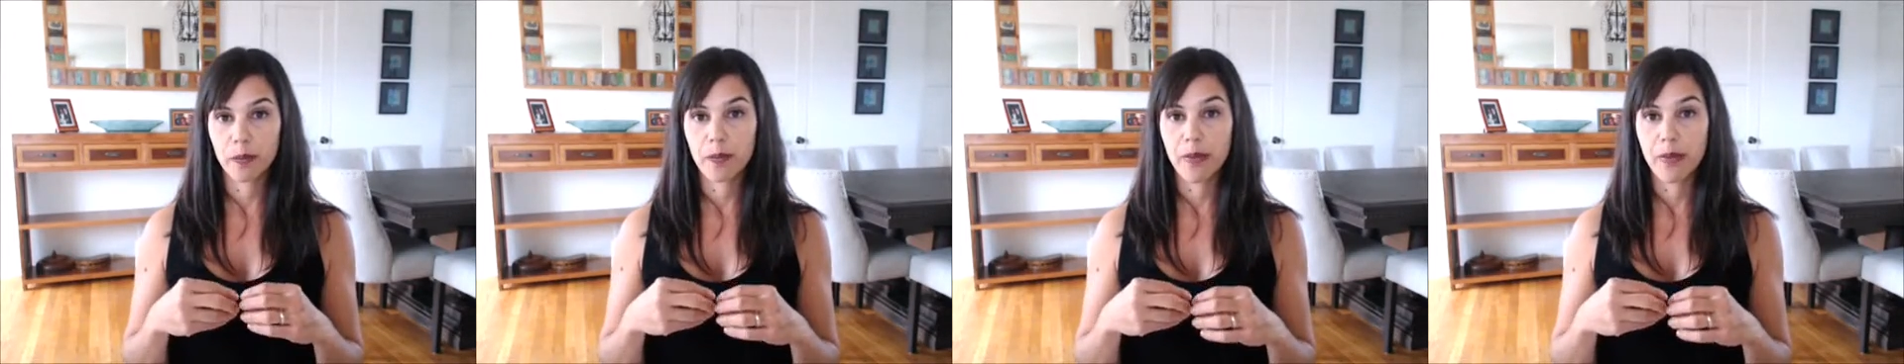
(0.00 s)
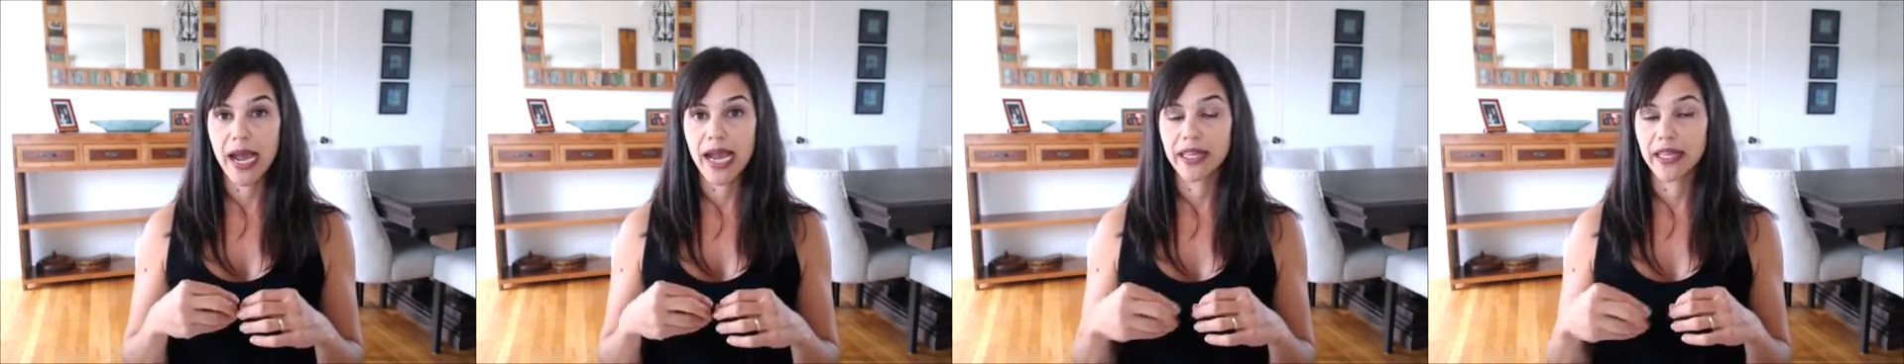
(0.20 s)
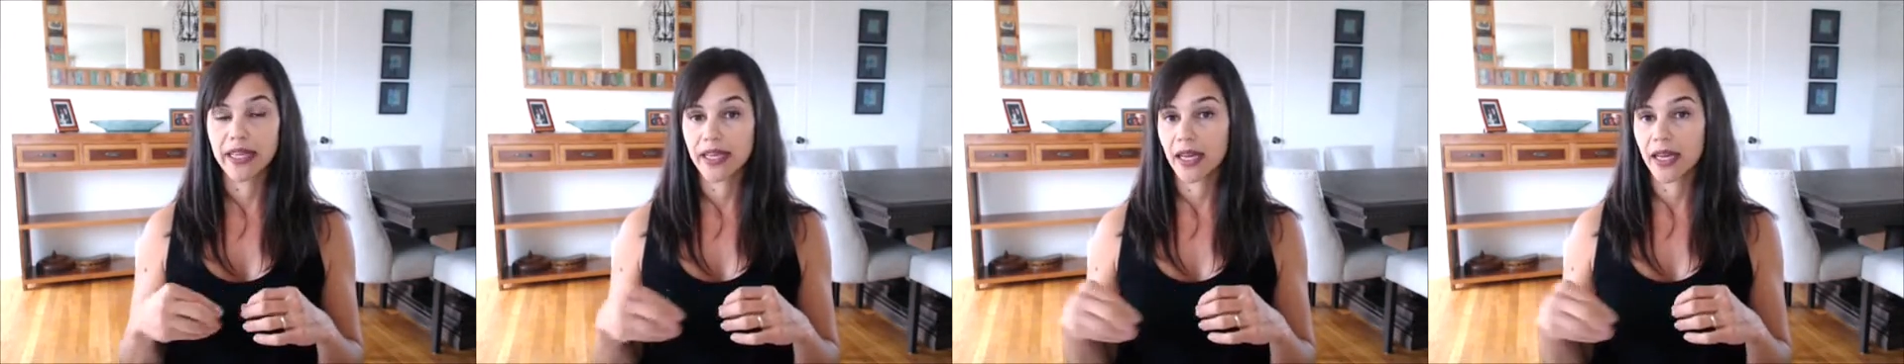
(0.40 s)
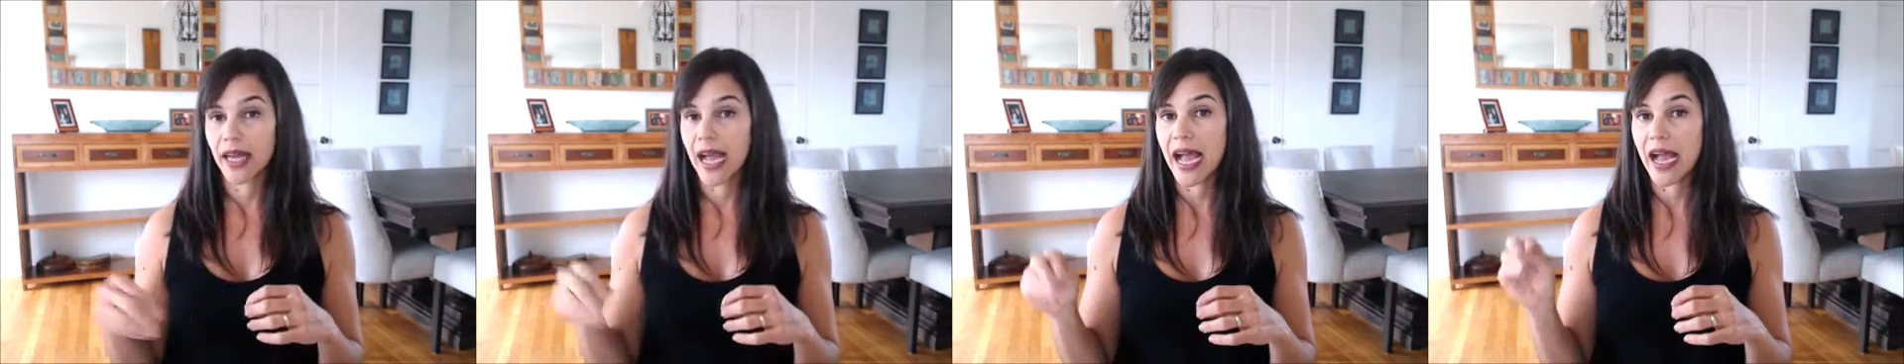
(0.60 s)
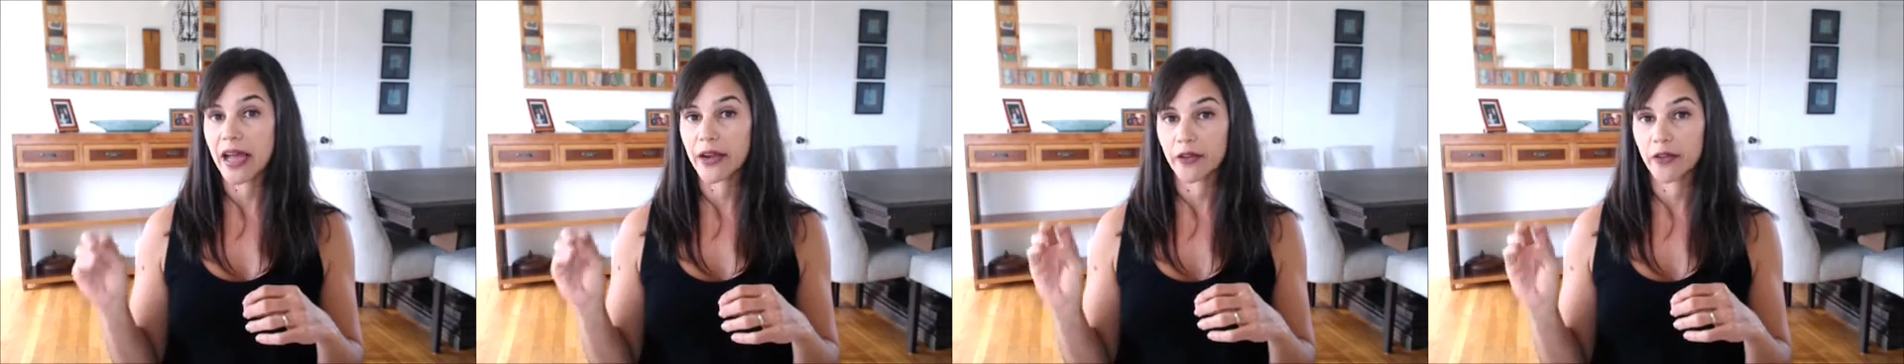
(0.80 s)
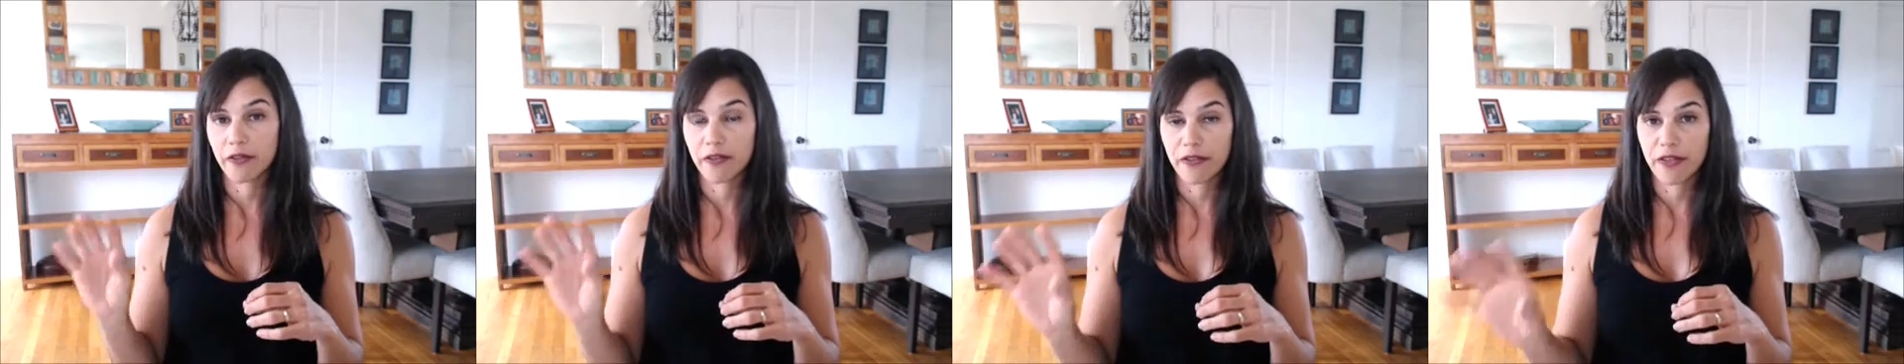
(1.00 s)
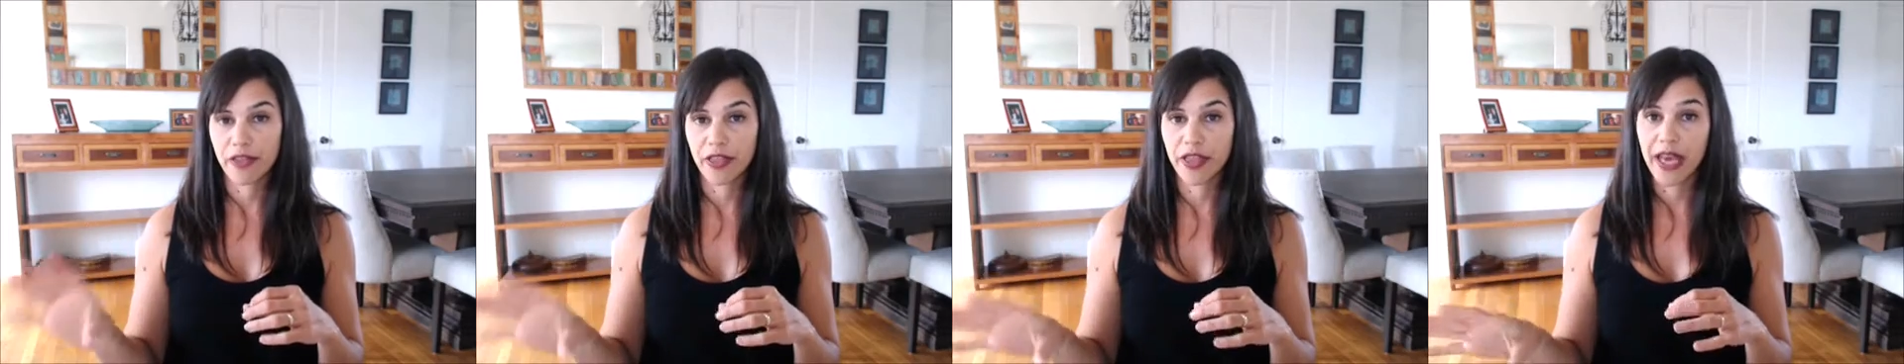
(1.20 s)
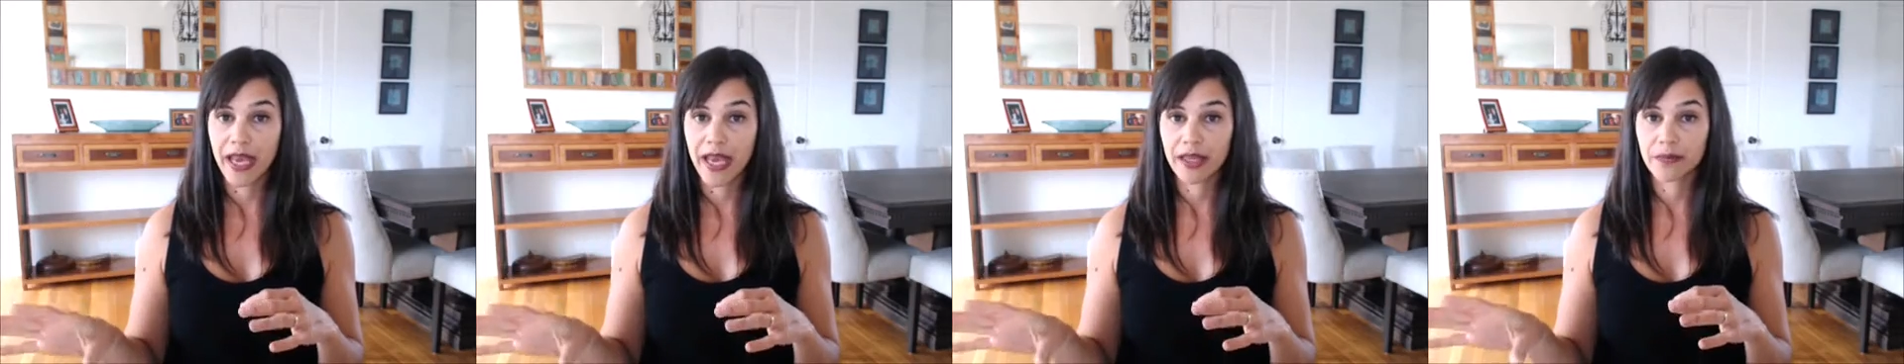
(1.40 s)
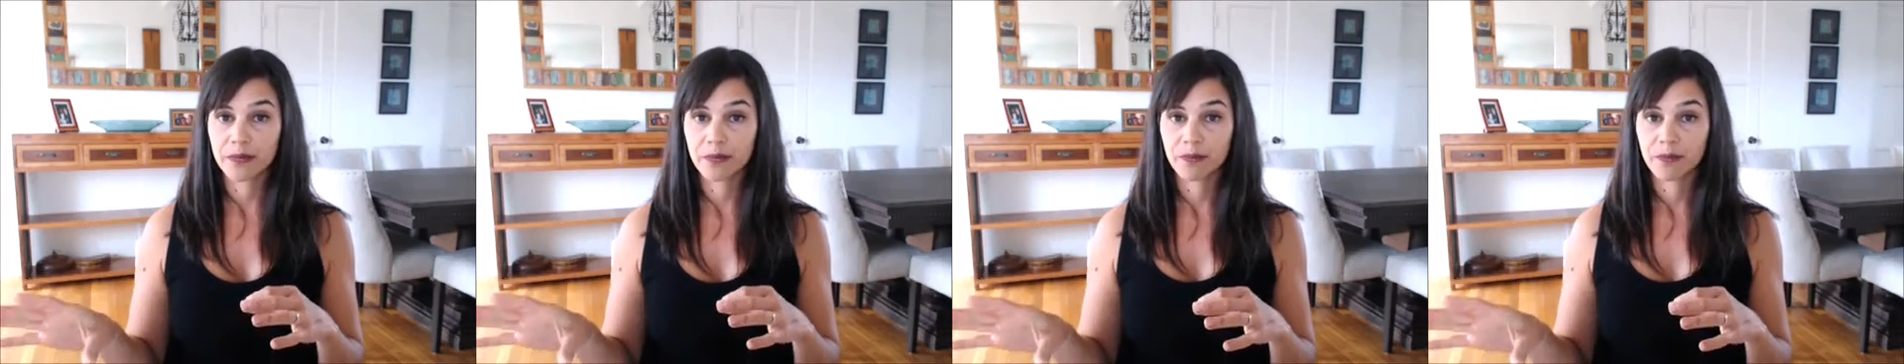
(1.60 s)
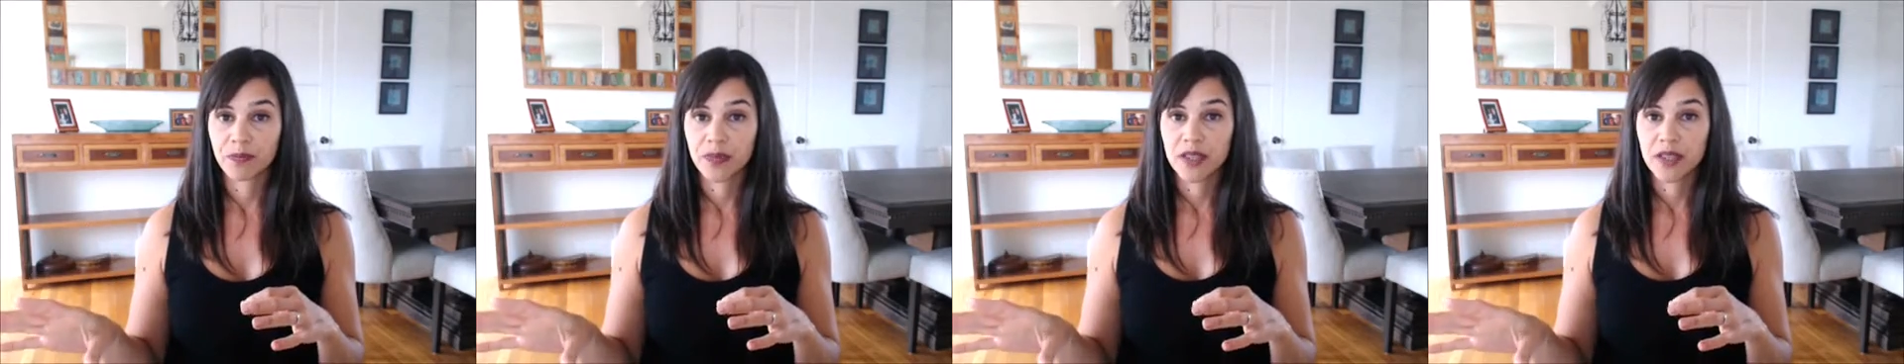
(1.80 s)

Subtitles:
mind out of that.